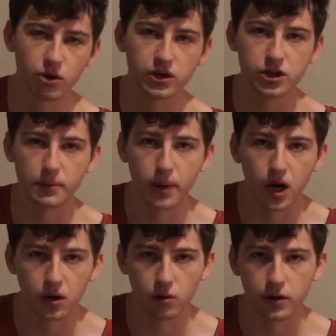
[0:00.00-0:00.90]
chords are
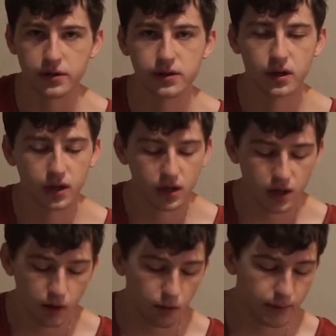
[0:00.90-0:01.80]
bar chords.
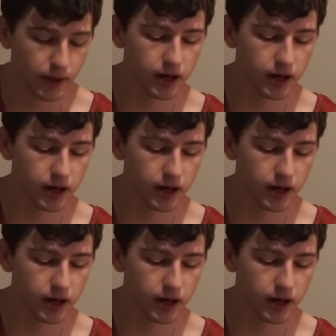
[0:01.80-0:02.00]
Now what a bar